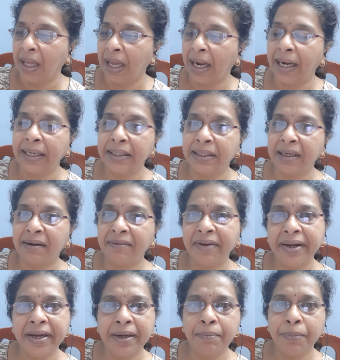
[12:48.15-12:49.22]
And
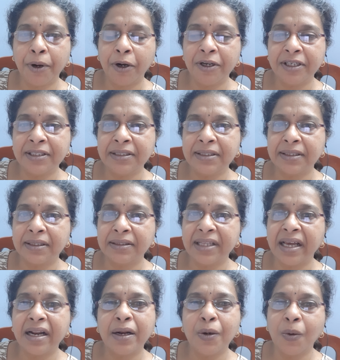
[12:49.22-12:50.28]
very important,
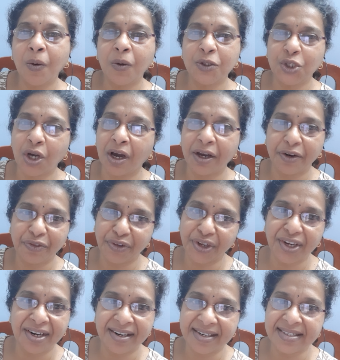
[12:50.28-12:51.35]
there are no
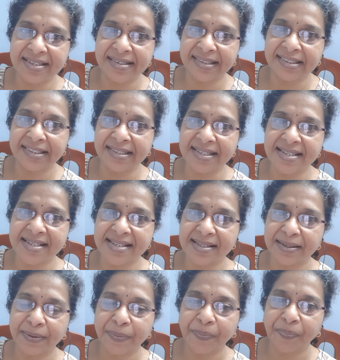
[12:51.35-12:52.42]
geographical
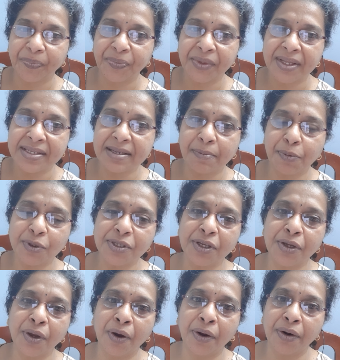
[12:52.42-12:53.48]
restrictions.
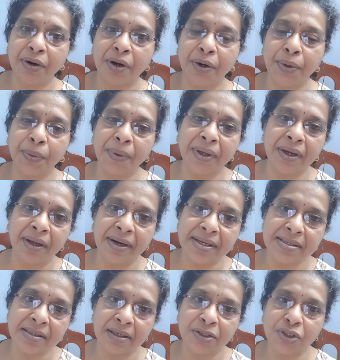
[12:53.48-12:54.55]
Supposing you are doing a
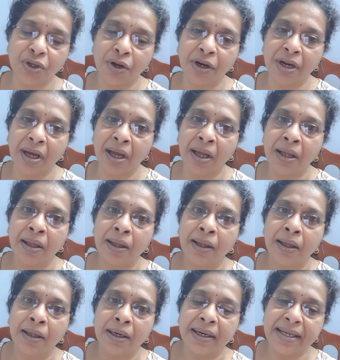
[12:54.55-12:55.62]
research on
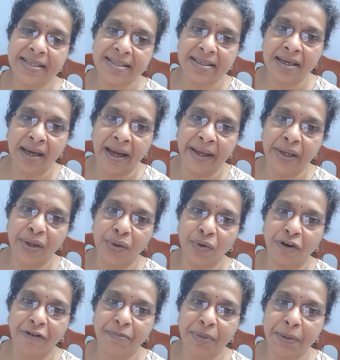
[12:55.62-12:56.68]
testing IQ
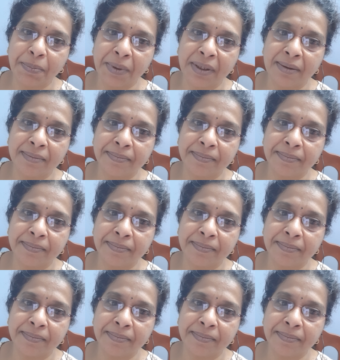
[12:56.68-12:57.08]
of people,